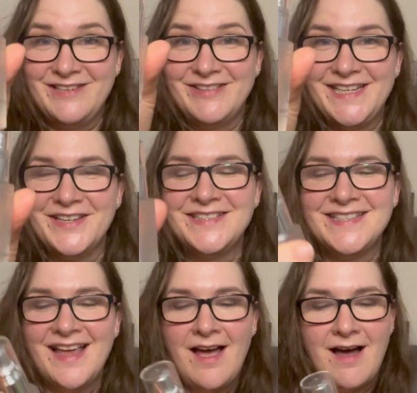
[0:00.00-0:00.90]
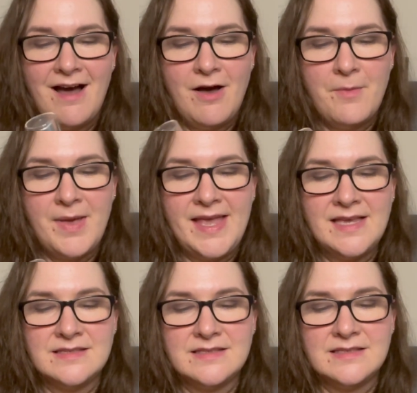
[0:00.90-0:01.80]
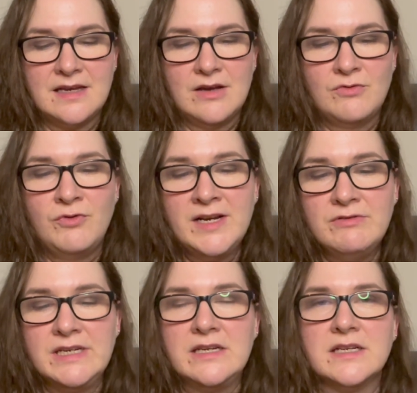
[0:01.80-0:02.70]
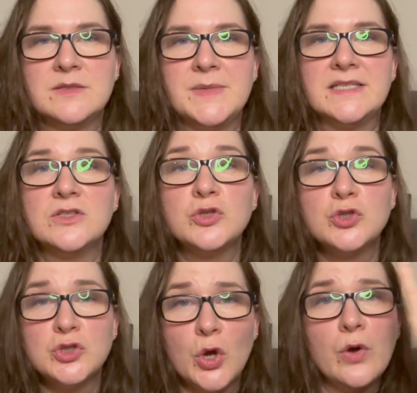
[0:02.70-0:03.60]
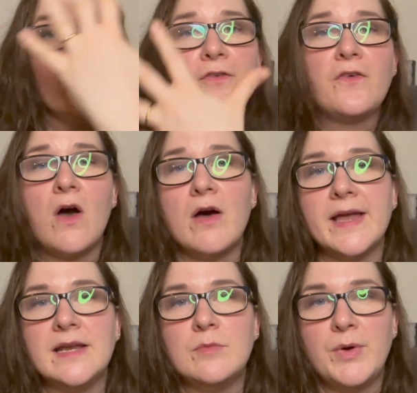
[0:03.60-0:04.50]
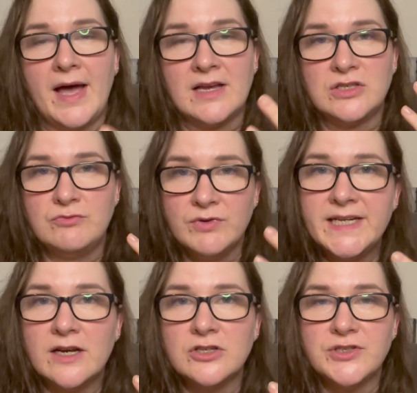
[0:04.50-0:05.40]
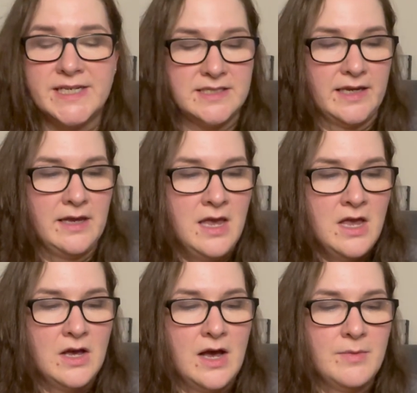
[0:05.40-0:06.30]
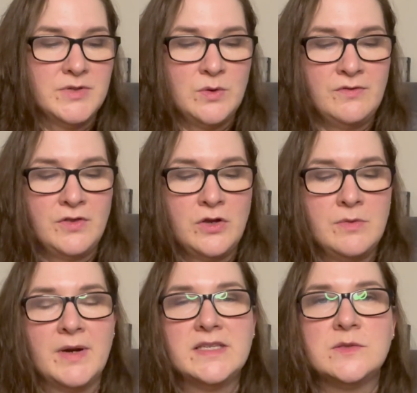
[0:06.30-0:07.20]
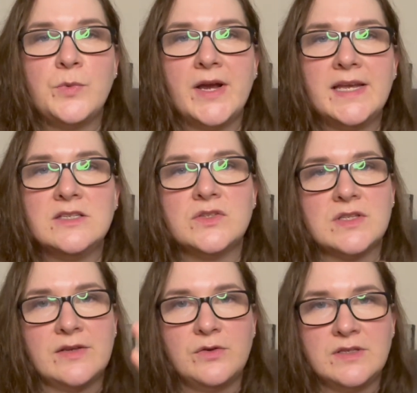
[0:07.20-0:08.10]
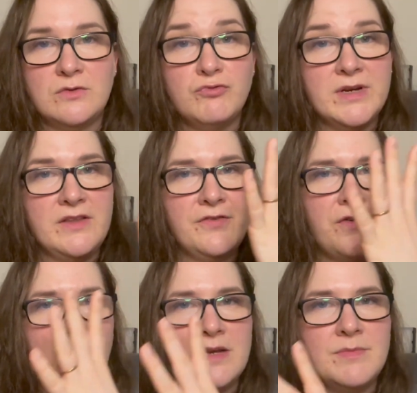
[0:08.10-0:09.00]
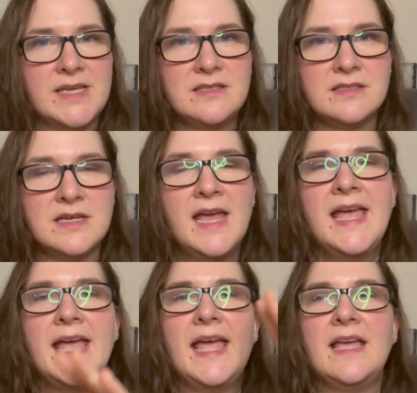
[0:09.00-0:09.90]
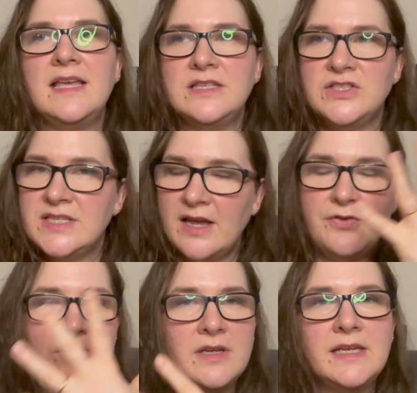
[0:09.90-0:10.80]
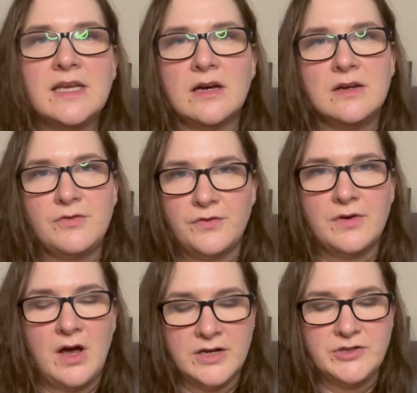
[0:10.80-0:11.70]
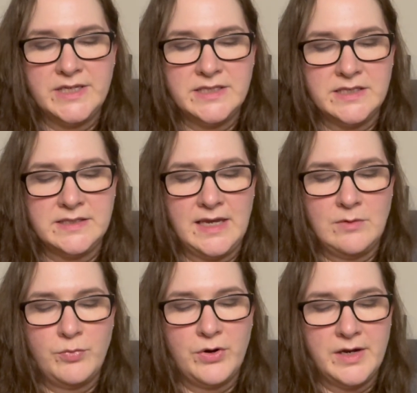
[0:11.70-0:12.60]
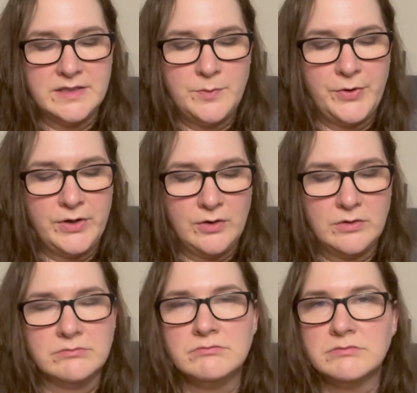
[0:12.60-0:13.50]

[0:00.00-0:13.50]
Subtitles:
really good. It's really, really nice mist, so fine but actually really hydrating. So even though you might spray it and it's just like, it's a really fine mist, it definitely kind of hydrates the skin prior to putting on